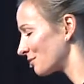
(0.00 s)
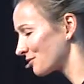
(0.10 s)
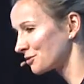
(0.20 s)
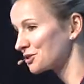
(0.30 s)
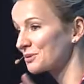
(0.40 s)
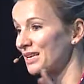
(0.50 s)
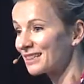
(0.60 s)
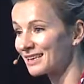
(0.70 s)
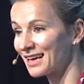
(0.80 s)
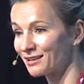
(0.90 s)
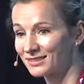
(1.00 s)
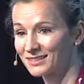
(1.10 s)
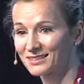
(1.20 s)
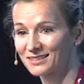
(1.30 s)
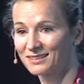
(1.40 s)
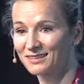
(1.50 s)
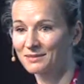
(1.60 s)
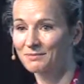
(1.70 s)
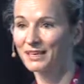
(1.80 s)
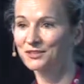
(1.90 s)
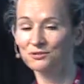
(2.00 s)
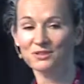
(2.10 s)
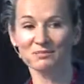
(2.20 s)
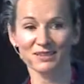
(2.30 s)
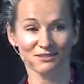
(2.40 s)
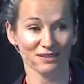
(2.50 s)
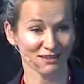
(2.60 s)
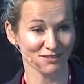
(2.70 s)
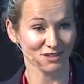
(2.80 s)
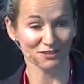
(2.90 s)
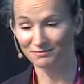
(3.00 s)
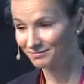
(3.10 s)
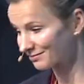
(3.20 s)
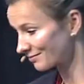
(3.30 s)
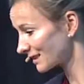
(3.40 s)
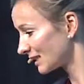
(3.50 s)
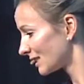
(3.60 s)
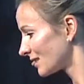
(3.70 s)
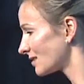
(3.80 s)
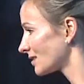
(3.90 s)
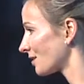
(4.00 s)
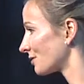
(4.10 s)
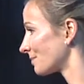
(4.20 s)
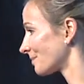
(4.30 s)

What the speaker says: before we do anything else, make sure their mental health's good. So,